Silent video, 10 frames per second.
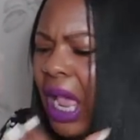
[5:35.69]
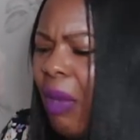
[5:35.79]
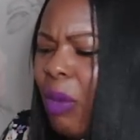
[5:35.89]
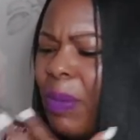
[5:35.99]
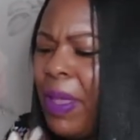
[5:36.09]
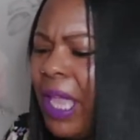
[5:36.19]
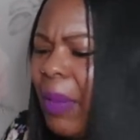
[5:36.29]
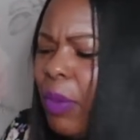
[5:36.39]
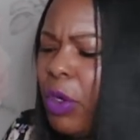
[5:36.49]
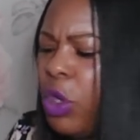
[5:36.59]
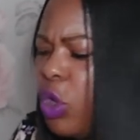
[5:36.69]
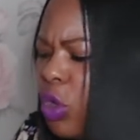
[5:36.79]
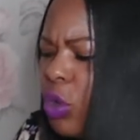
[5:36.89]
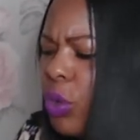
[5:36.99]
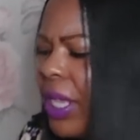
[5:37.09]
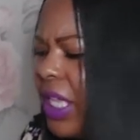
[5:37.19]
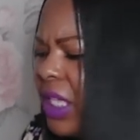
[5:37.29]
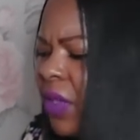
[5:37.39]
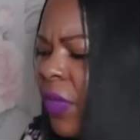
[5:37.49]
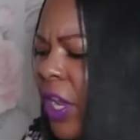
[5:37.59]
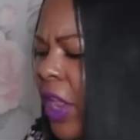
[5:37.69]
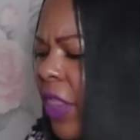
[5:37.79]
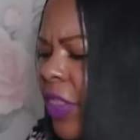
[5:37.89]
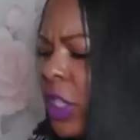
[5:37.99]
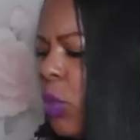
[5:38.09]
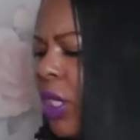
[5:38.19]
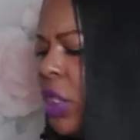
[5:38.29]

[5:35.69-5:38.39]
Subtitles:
I want to pick up on who is feeling this way